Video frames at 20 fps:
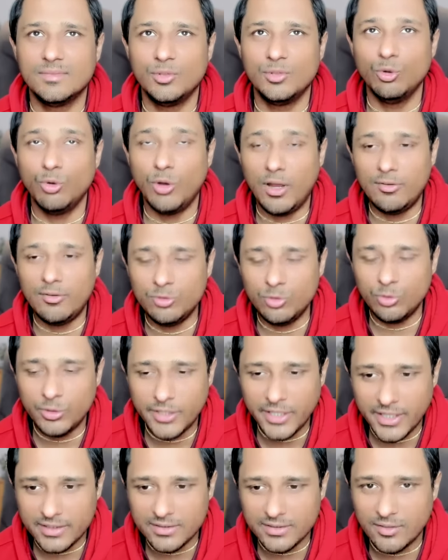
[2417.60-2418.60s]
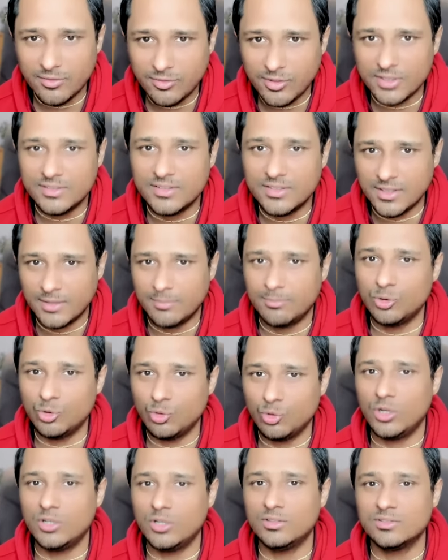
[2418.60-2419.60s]
You have to take the first step
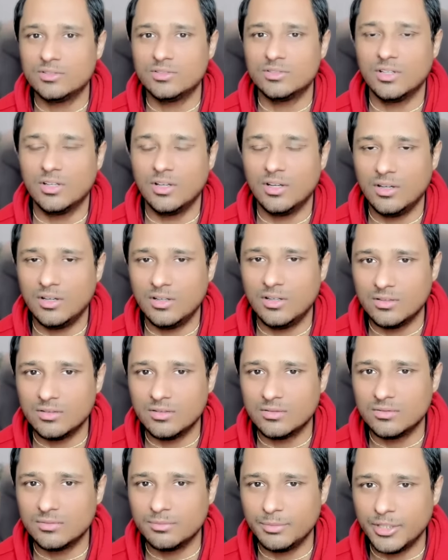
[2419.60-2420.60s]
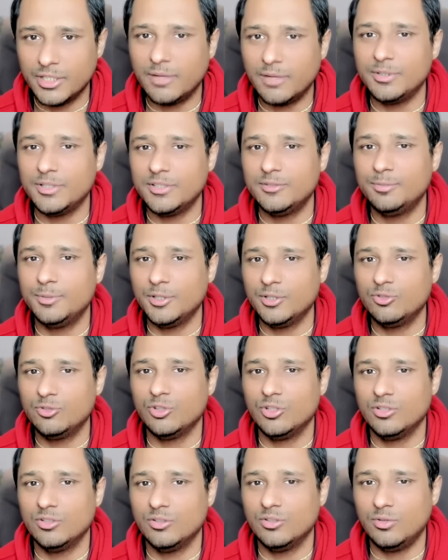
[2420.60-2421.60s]
towards uh, becoming
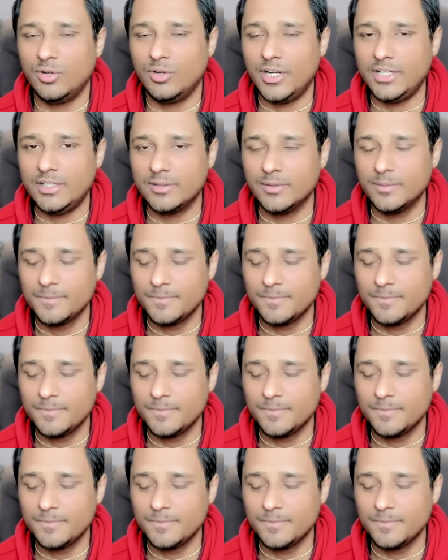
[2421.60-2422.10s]
spiritual, right?